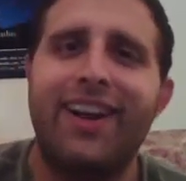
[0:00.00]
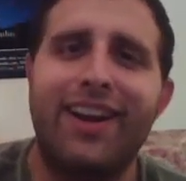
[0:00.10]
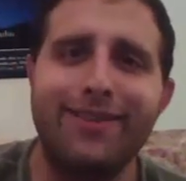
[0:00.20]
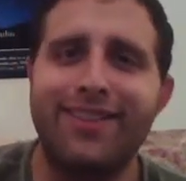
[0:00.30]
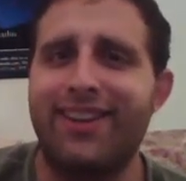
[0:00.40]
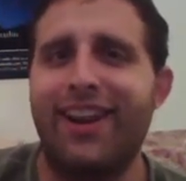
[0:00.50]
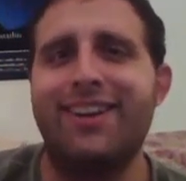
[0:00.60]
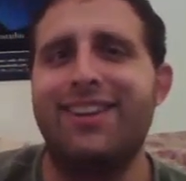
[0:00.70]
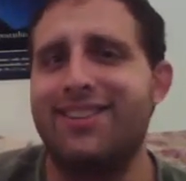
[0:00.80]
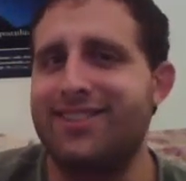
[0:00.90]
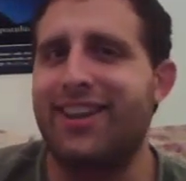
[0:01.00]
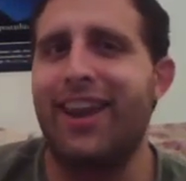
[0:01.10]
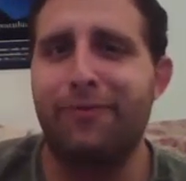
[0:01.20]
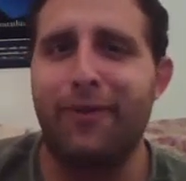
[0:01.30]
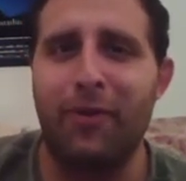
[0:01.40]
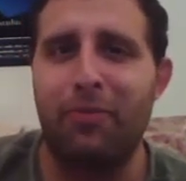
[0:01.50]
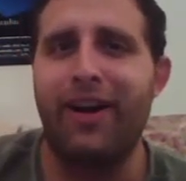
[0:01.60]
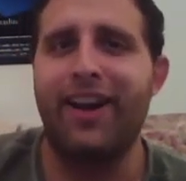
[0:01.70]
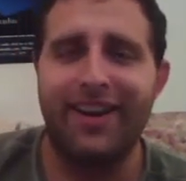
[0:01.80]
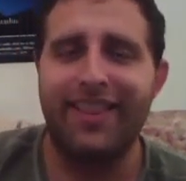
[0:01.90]
I know the title Escape from the
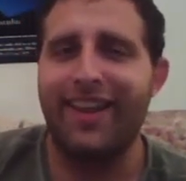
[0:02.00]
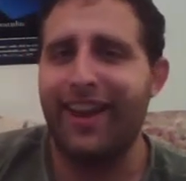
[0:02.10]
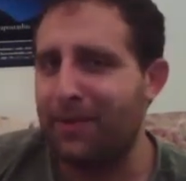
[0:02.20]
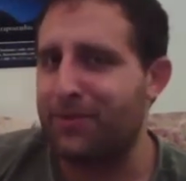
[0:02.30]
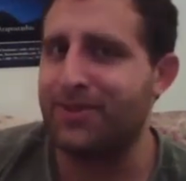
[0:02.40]
Planet of the Apes